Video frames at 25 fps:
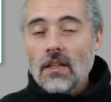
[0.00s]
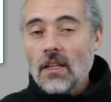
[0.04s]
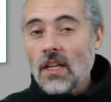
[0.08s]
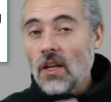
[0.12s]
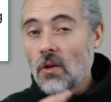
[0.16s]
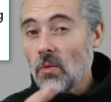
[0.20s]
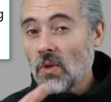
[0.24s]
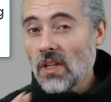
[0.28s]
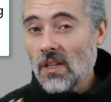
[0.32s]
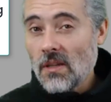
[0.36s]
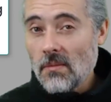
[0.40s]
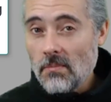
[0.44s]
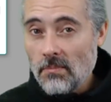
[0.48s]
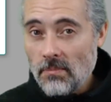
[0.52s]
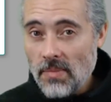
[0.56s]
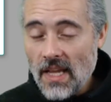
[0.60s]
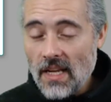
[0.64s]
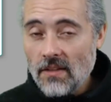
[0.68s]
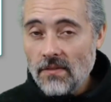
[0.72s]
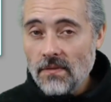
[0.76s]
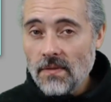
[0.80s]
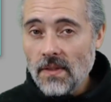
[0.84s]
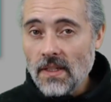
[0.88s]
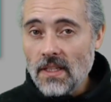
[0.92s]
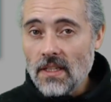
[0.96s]
Now, one of the
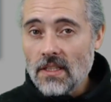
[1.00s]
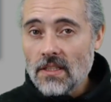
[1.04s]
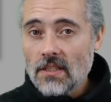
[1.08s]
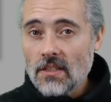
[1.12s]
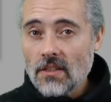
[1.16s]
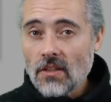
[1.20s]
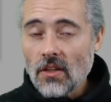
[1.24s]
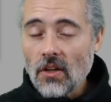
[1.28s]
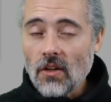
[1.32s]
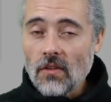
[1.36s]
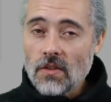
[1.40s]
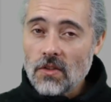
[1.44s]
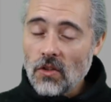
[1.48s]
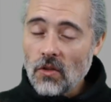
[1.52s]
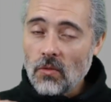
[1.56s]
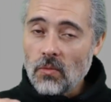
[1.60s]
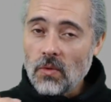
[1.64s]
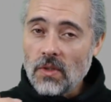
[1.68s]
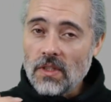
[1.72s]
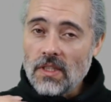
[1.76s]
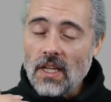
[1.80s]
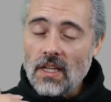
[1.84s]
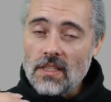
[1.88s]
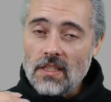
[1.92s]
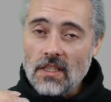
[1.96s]
benefits of
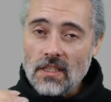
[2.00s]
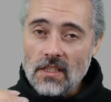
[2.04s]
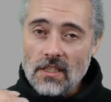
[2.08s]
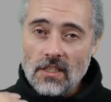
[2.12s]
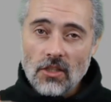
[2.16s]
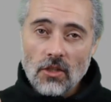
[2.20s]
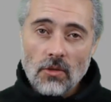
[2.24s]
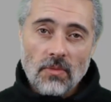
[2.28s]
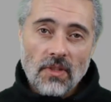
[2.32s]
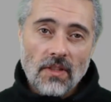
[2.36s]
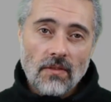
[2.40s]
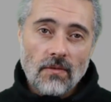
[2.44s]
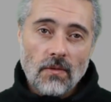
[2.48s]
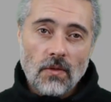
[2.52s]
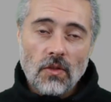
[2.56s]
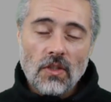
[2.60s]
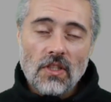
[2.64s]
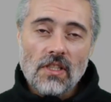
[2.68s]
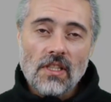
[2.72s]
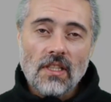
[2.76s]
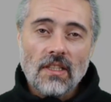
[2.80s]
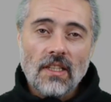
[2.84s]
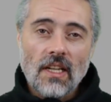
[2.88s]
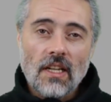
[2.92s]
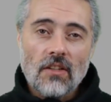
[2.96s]
software testing still being viewed
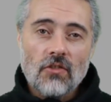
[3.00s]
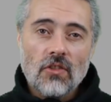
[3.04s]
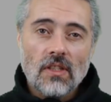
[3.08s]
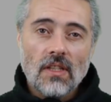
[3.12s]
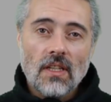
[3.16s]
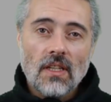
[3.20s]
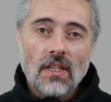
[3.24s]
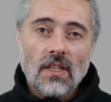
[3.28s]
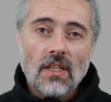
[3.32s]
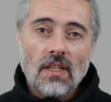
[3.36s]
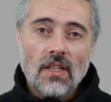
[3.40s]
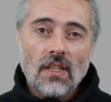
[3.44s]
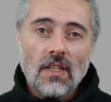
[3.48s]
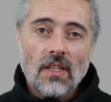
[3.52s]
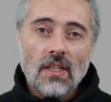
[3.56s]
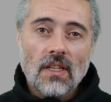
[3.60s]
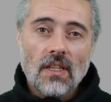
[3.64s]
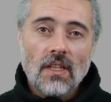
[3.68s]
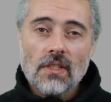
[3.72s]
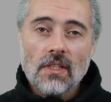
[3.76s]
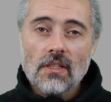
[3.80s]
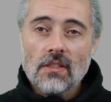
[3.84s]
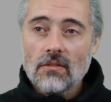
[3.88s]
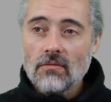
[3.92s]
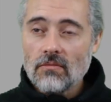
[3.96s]
as an entry-level job
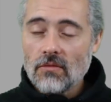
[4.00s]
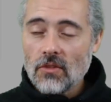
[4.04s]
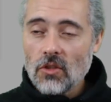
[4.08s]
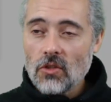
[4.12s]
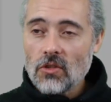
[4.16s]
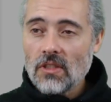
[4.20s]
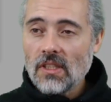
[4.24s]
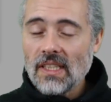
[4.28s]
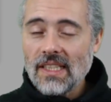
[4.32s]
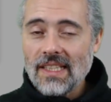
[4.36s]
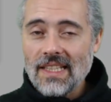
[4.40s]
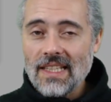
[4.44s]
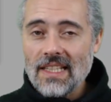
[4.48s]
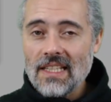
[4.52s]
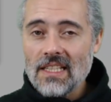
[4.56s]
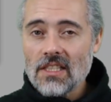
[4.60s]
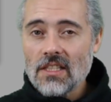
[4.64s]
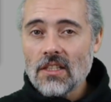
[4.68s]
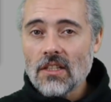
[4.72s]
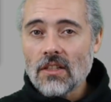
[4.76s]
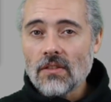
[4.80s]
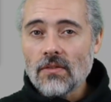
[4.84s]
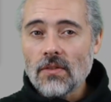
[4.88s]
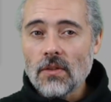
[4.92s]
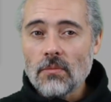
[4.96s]
is it's usually
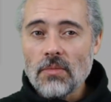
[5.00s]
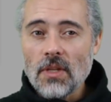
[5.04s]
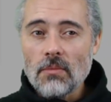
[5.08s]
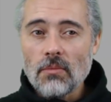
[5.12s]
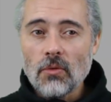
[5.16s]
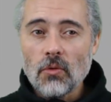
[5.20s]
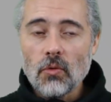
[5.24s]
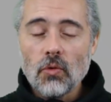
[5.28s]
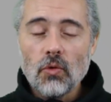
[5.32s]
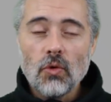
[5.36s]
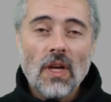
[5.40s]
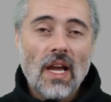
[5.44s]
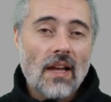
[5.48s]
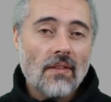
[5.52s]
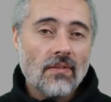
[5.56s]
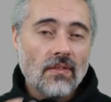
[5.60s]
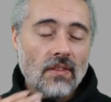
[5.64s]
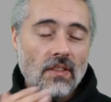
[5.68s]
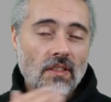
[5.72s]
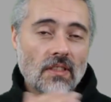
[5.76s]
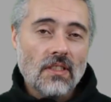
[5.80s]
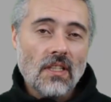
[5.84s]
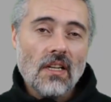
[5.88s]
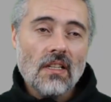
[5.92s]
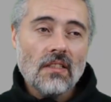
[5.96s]
easier for people who
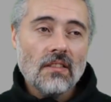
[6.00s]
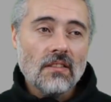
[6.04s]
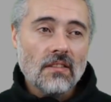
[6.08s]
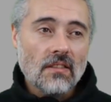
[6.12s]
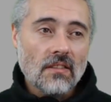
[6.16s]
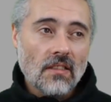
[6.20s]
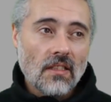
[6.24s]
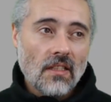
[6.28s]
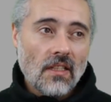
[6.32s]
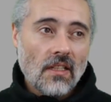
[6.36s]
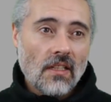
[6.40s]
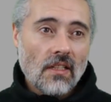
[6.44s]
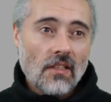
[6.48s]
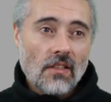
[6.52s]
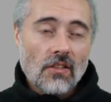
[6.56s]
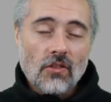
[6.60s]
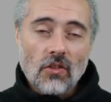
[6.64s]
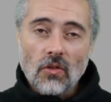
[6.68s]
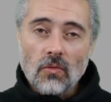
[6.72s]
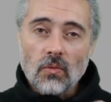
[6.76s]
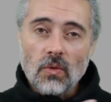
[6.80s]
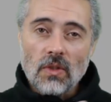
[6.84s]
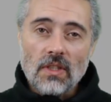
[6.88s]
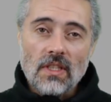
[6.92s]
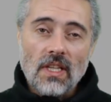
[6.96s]
haven't done
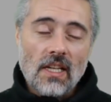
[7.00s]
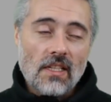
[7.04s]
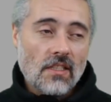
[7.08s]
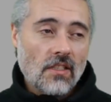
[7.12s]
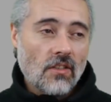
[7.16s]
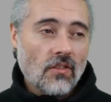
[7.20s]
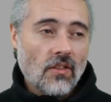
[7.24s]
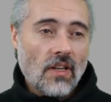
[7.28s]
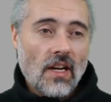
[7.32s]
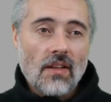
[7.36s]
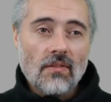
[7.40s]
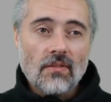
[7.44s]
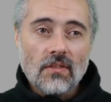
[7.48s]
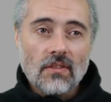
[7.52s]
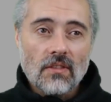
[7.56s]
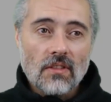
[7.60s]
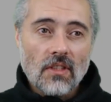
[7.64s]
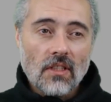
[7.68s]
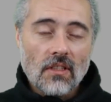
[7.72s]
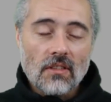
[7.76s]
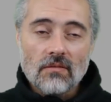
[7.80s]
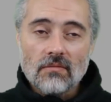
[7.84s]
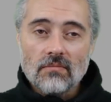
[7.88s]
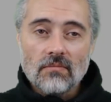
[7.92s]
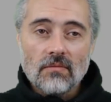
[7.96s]
software testing or haven't
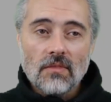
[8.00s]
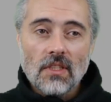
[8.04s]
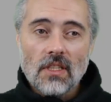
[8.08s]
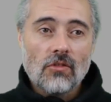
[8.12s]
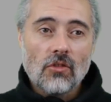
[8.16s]
done